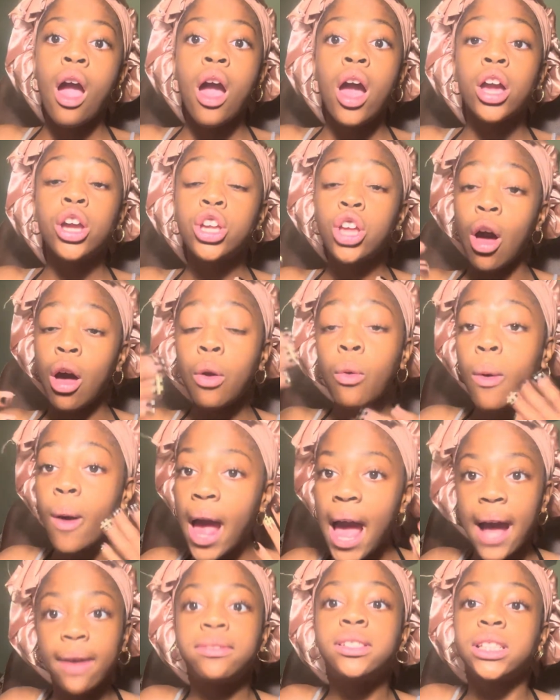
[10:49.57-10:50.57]
Y'all don't
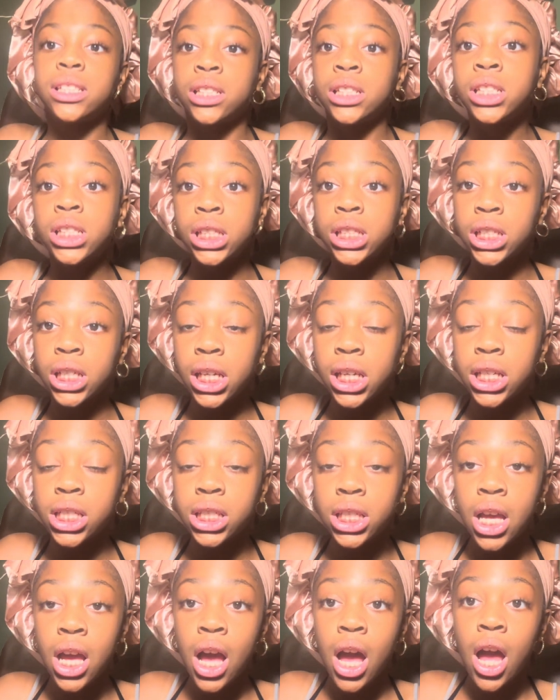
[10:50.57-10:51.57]
have to listen to this,
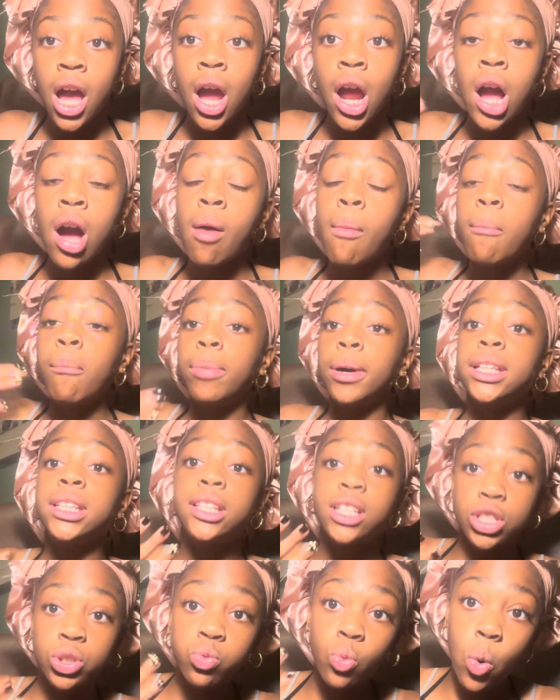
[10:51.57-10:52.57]
but
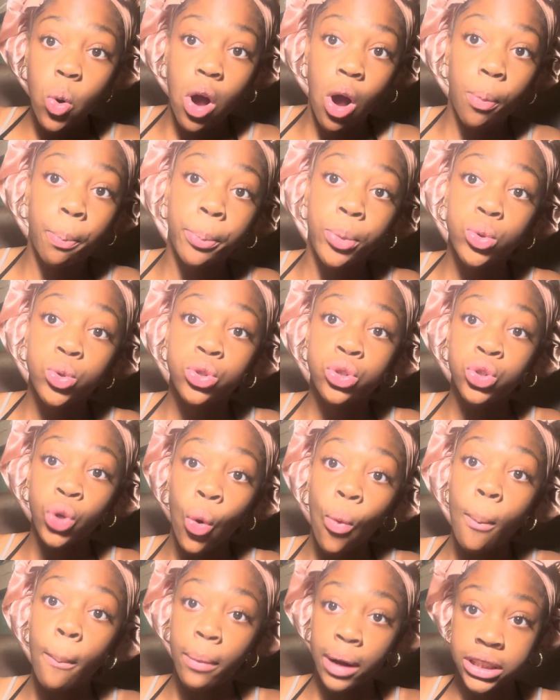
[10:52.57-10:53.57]
this will help you so
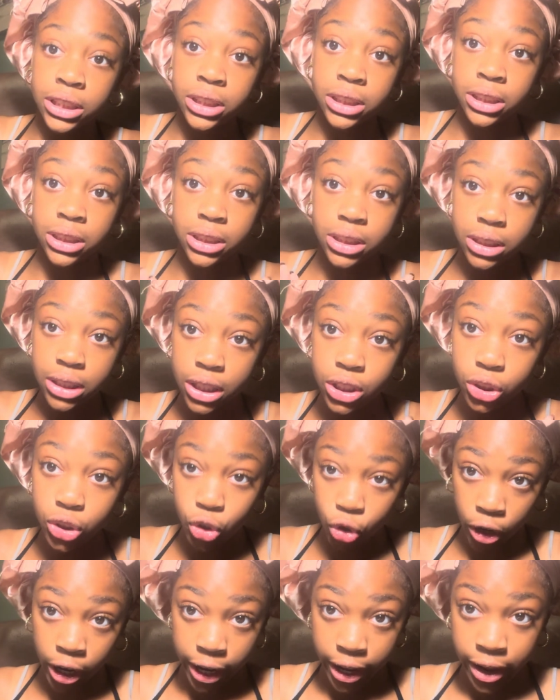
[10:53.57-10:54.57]
much in 6th
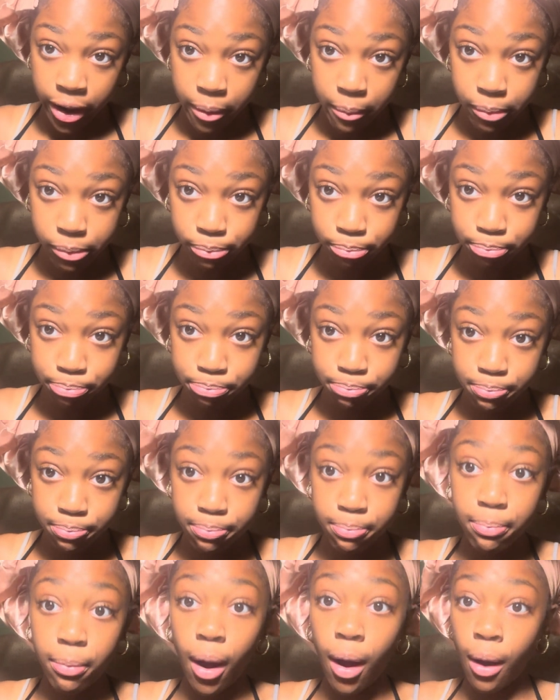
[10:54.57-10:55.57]
grade.
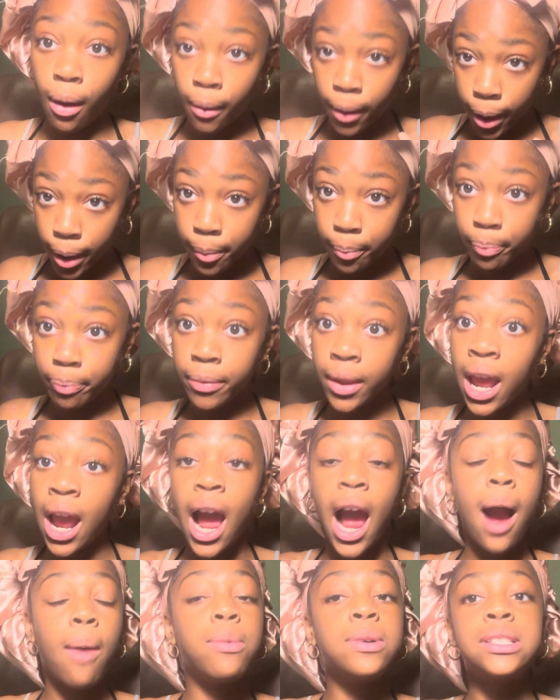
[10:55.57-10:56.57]
Okay?
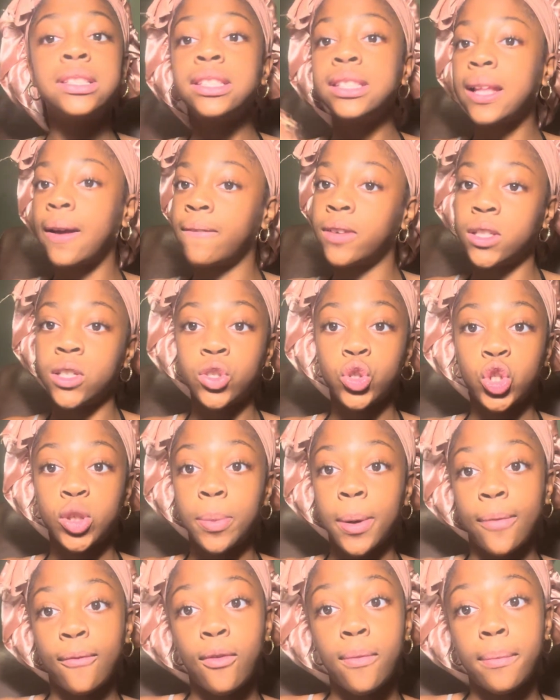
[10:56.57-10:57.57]
I was never
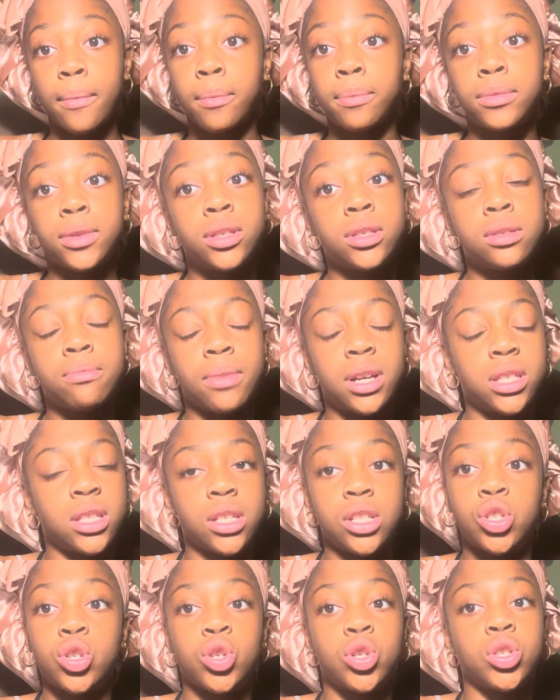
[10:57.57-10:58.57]
disrespectful to my
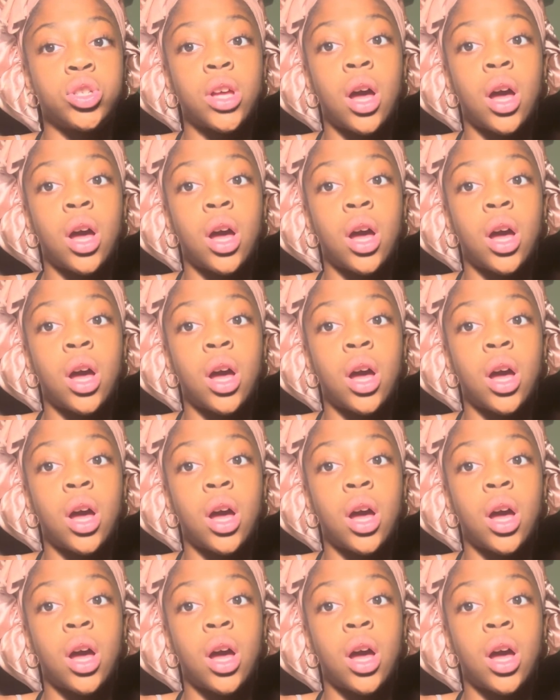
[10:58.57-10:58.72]
teachers.